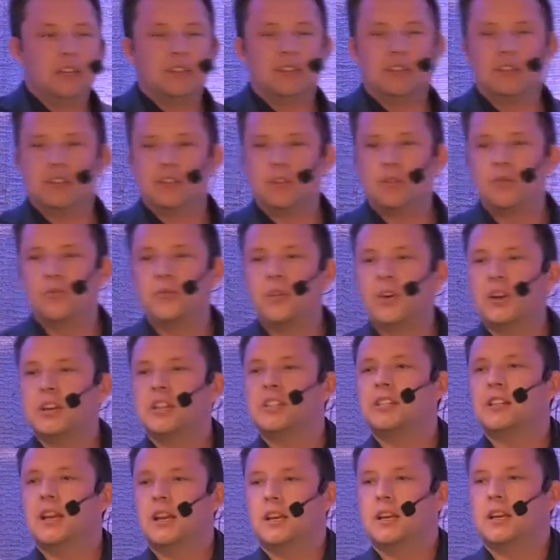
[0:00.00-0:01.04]
still very
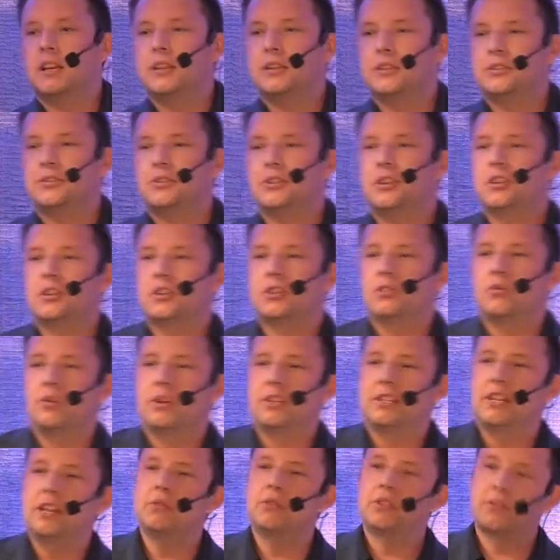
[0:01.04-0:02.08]
stuck in his traditional
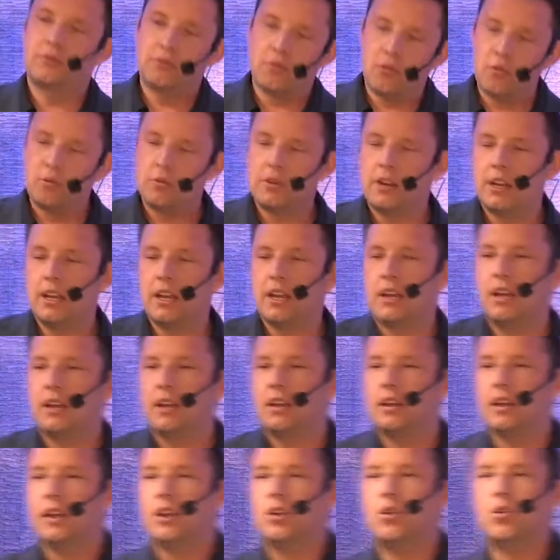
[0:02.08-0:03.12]
ways. He was formerly
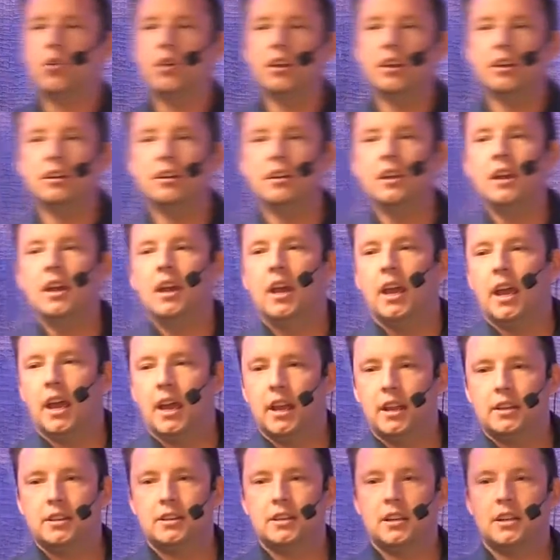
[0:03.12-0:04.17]
a lawyer,
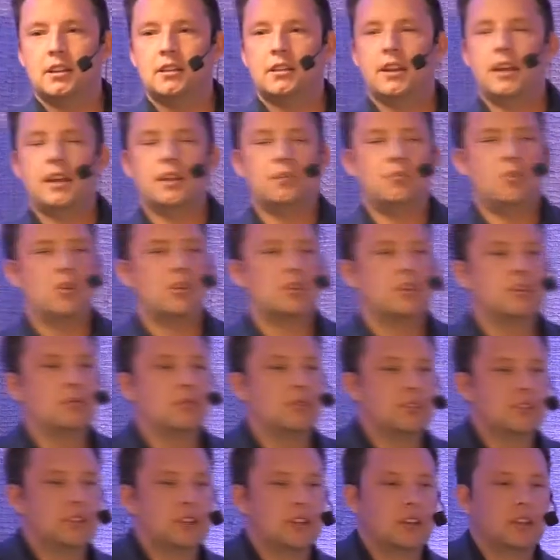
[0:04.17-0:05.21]
and the other partner
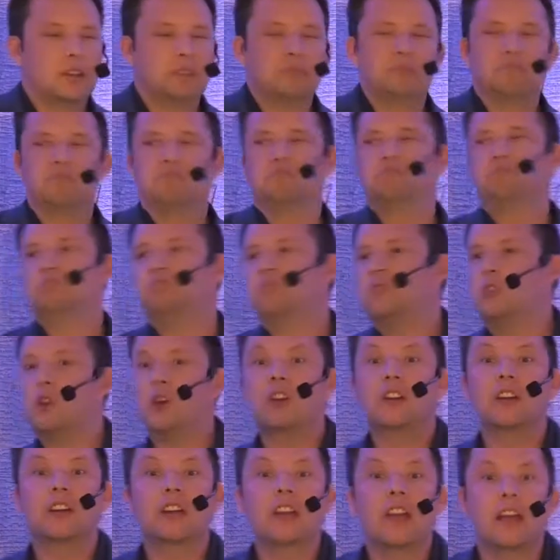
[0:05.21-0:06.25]
was a
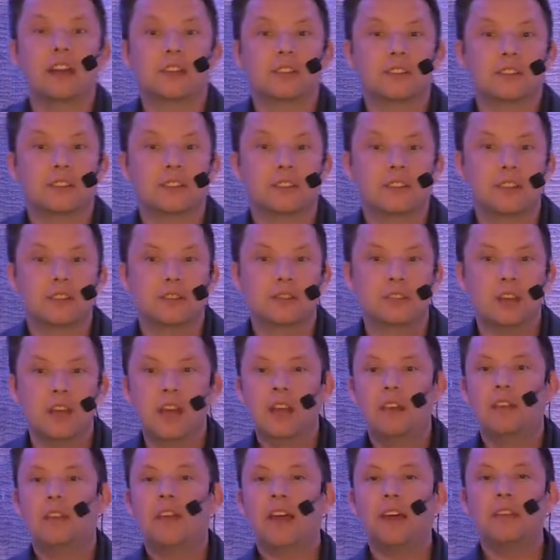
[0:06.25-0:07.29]
chartered accountant.
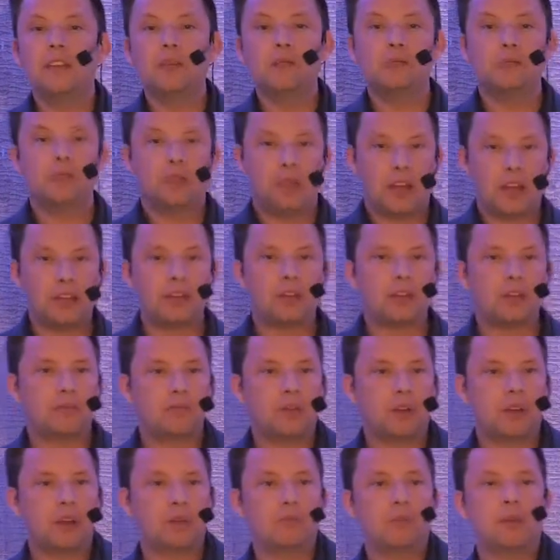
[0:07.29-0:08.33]
The other
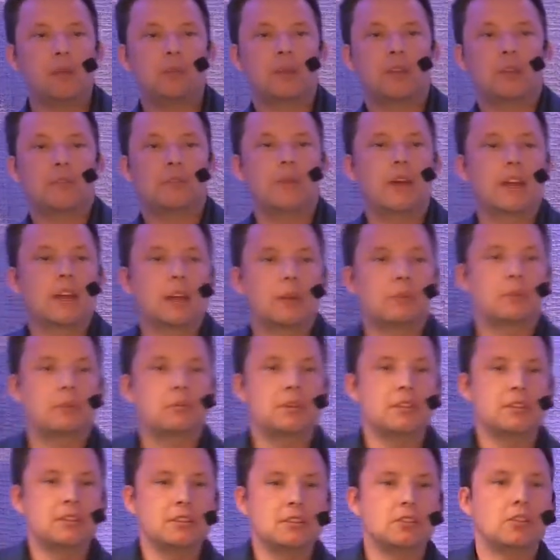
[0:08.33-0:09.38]
people that make up the
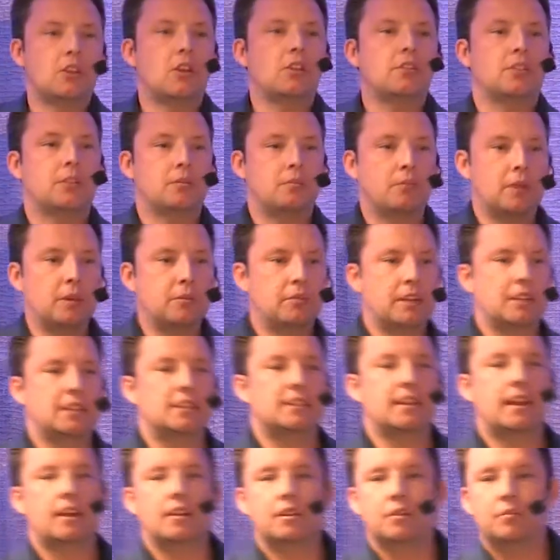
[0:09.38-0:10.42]
business are the people that
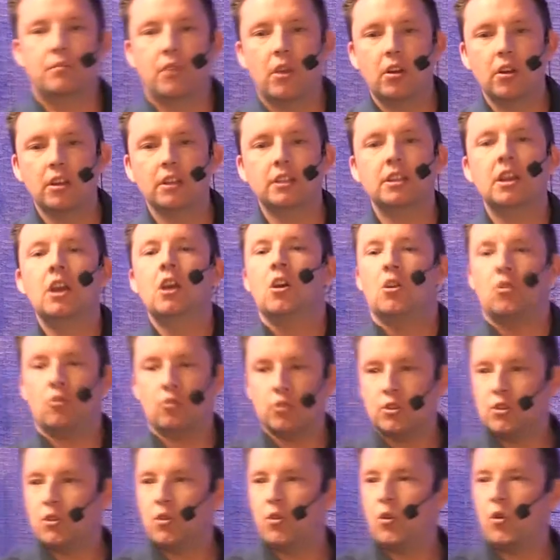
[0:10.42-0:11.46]
sell the product, are
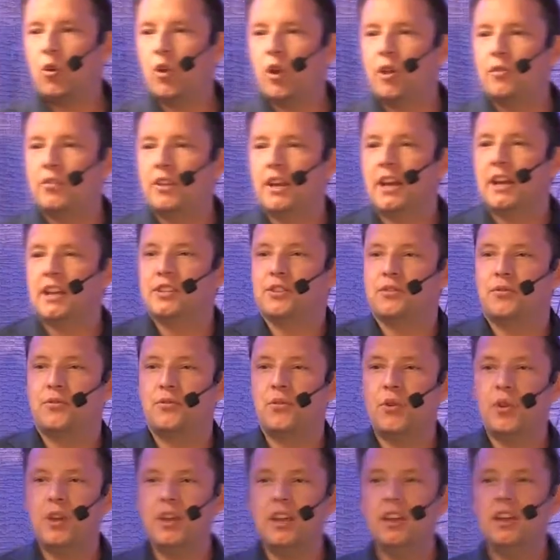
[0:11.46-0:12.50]
also all over the age of
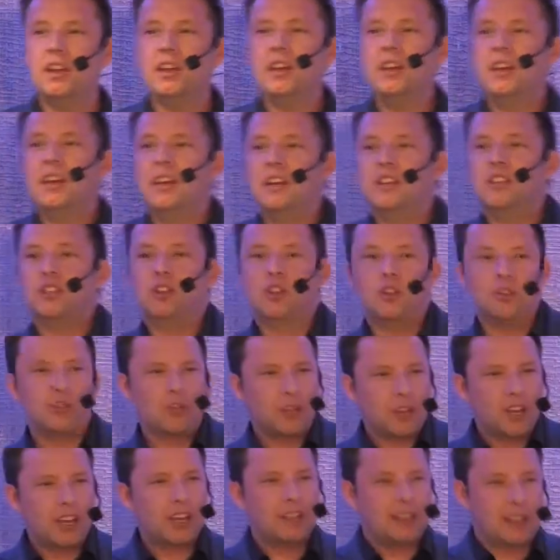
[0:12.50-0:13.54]
40. So
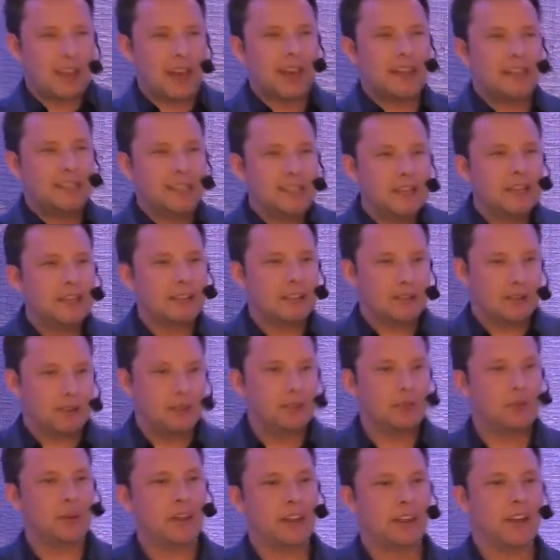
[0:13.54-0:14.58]
you get the idea
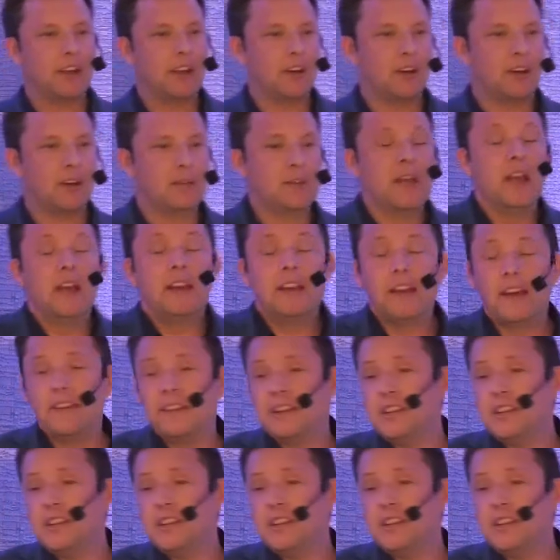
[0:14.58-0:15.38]
where they are. Now